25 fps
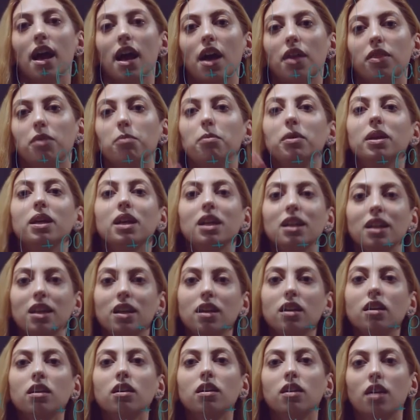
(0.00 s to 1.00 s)
at the
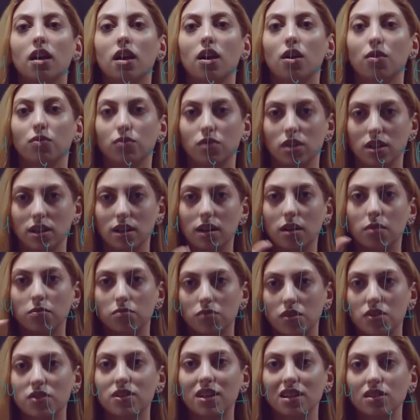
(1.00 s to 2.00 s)
beginning of the
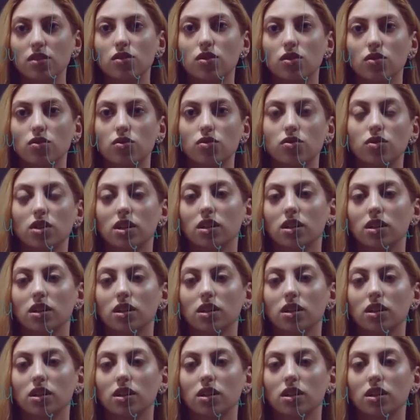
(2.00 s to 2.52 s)
sentence,